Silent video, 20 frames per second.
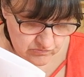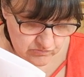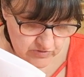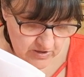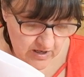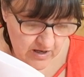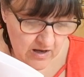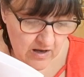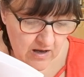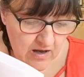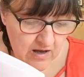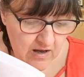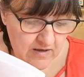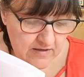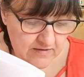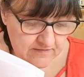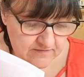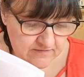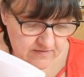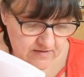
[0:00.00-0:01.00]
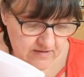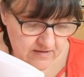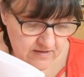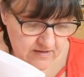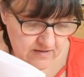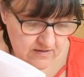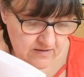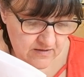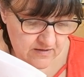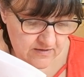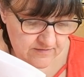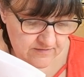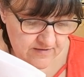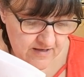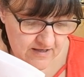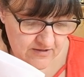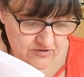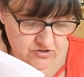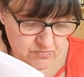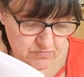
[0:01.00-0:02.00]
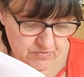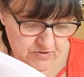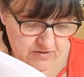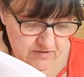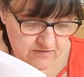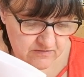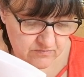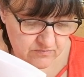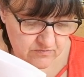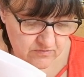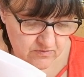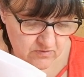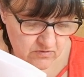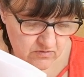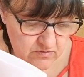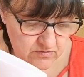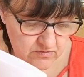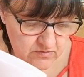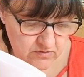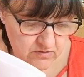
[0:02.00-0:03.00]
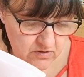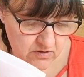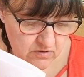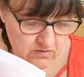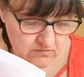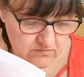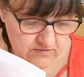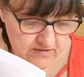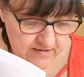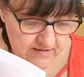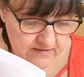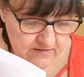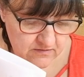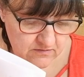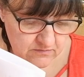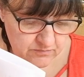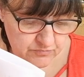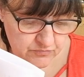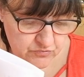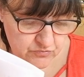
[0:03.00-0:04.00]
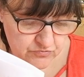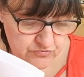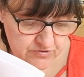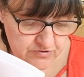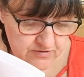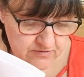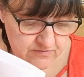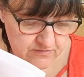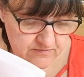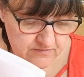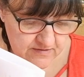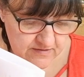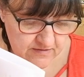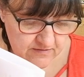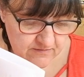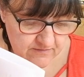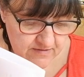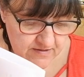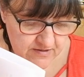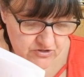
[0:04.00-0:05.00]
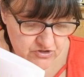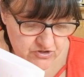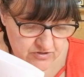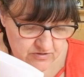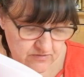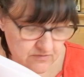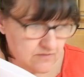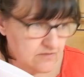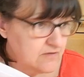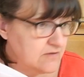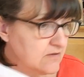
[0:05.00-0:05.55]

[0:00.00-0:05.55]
Ah, I see. Attached beads with cotton, gold angled border decoration.